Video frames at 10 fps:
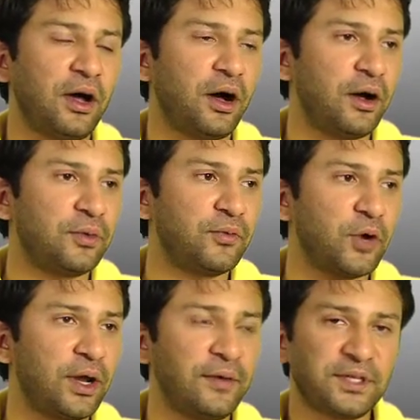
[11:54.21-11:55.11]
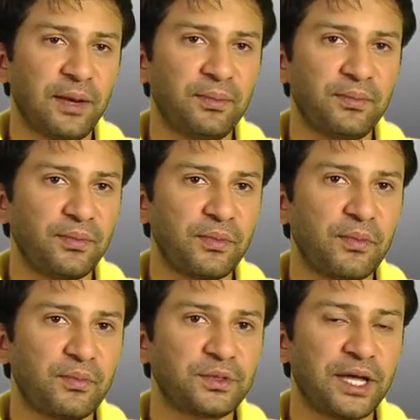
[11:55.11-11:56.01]
You've got to have
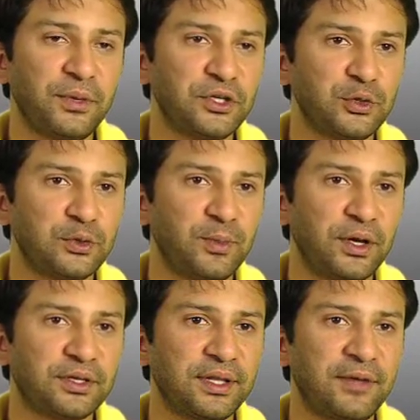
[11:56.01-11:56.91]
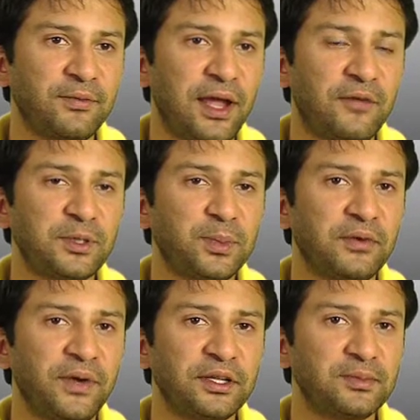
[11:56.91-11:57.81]
some issues, because if life is
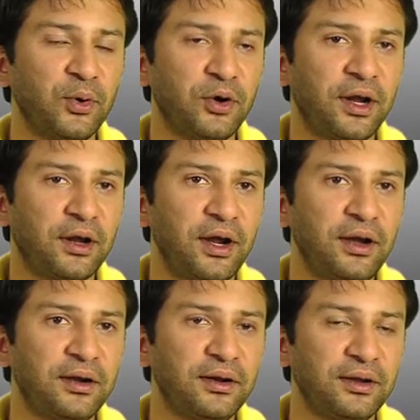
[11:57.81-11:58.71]
perfect, it's boring, right?